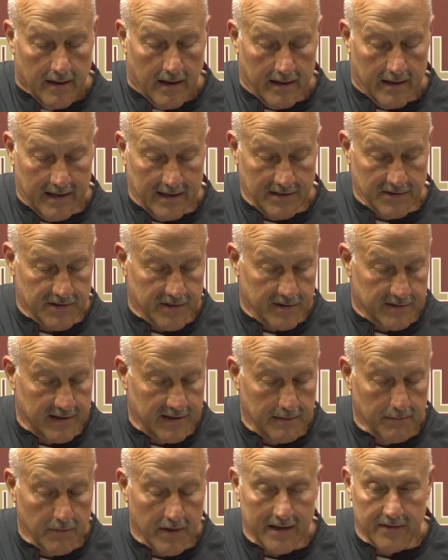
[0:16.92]
Against a
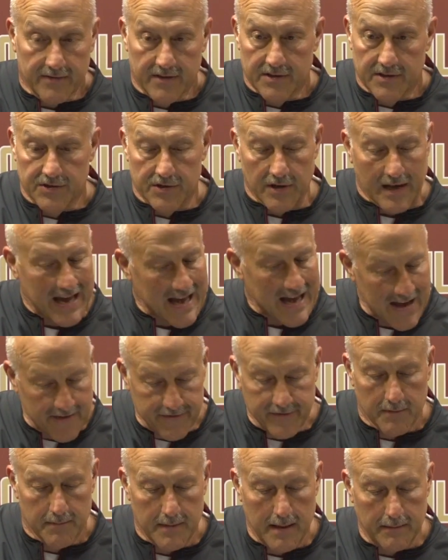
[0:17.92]
team like this, you
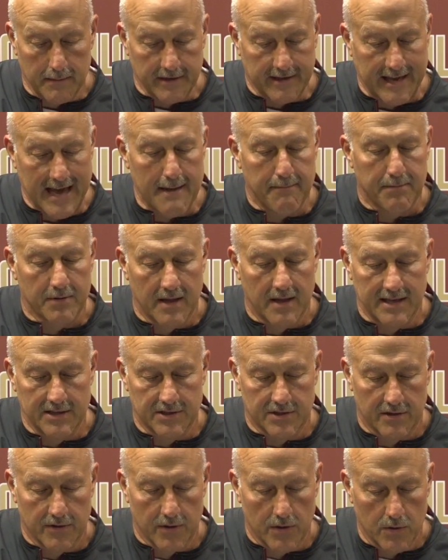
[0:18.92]
have to be able to
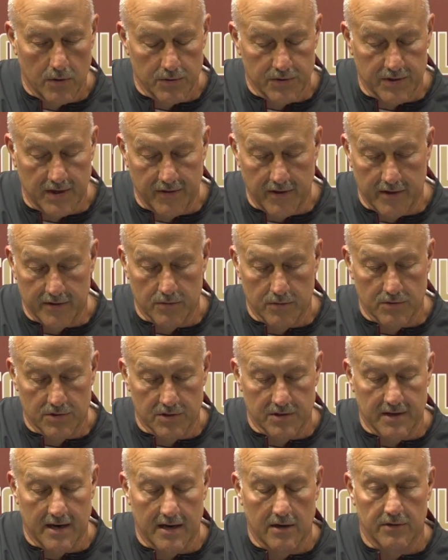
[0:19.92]
capitalize on those. I thought there was
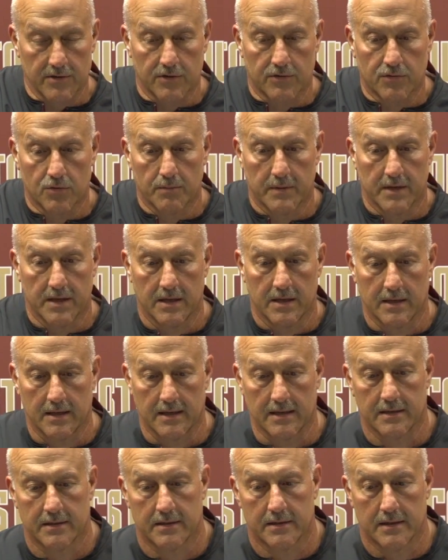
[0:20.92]
entirely too many
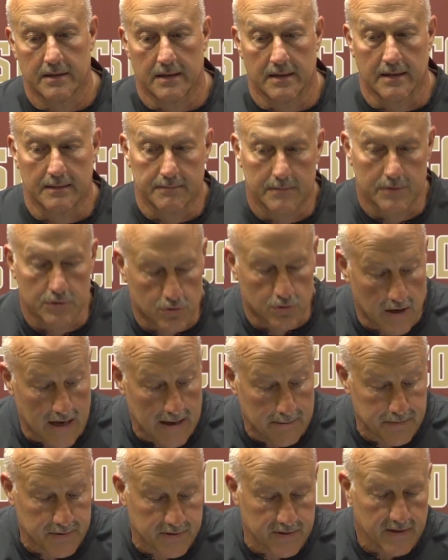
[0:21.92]

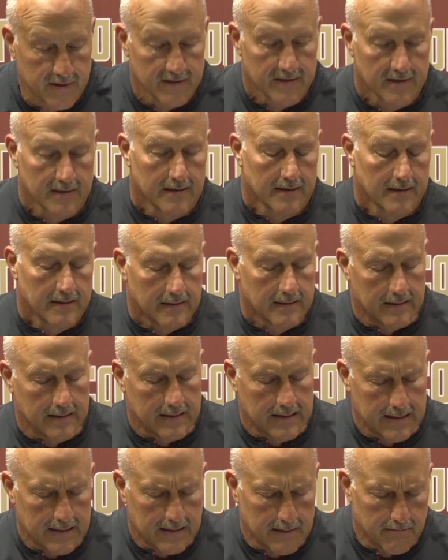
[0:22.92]
drops.
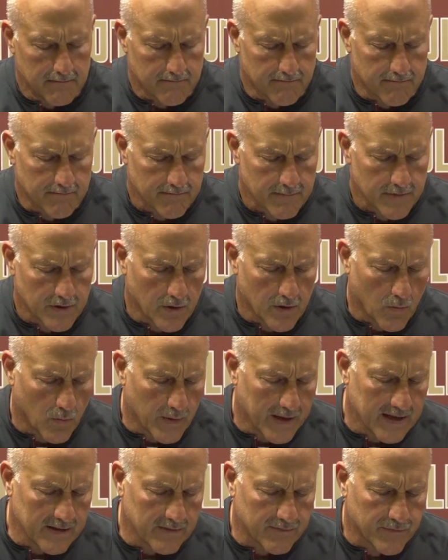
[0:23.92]
You know,
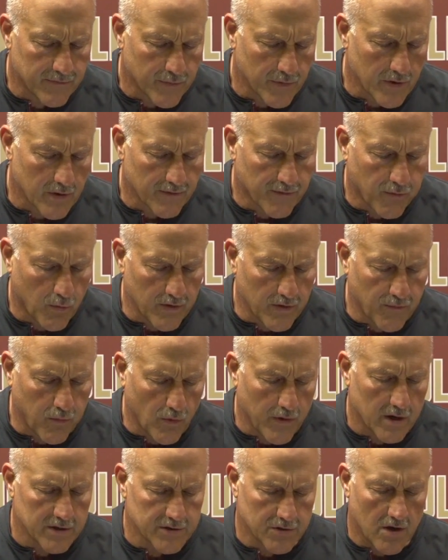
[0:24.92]
we had
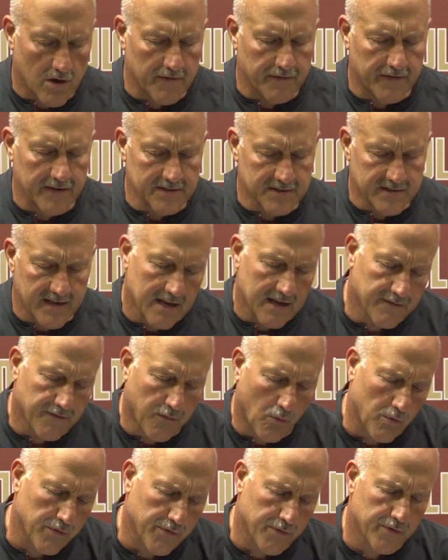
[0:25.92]
344 yards of offense. They had
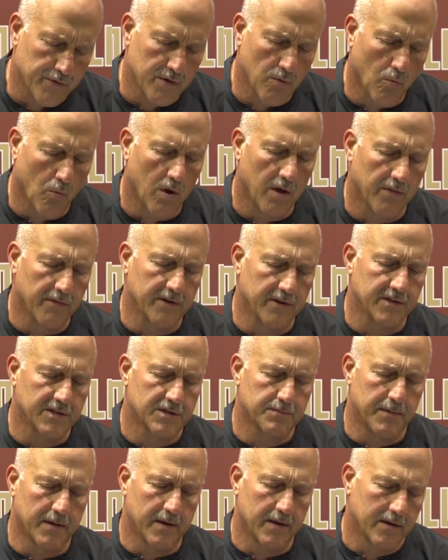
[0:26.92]
431. The
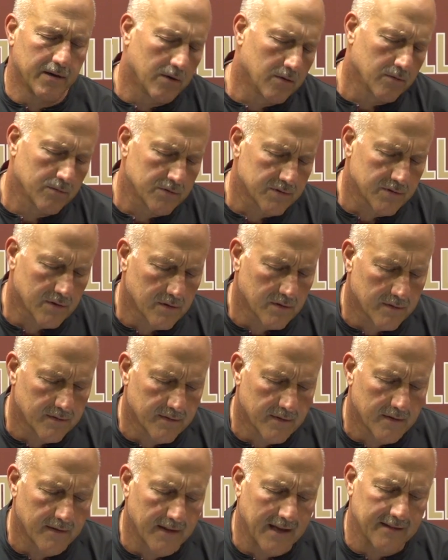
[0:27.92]
despair, you know, it was a
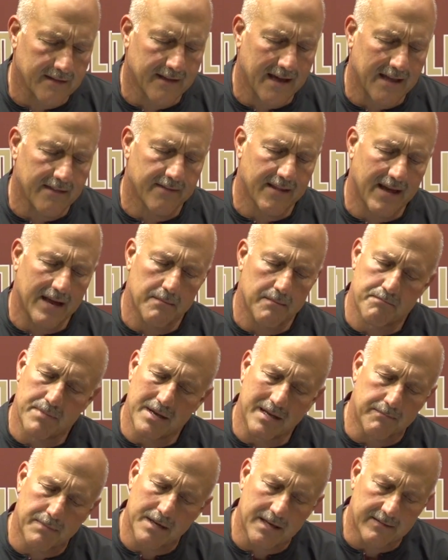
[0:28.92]
not a
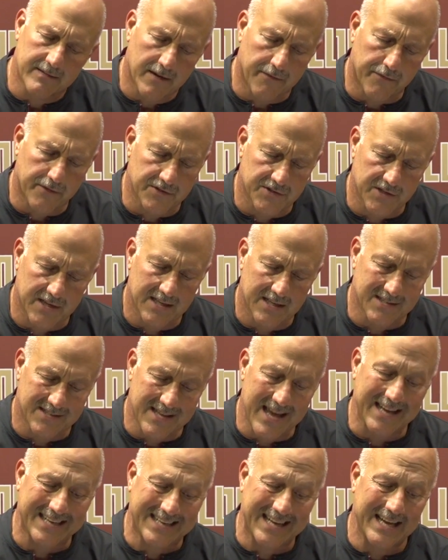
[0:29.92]
big difference against
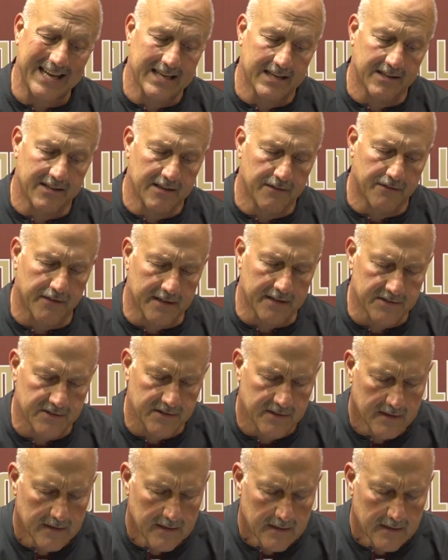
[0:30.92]
that kind of defense.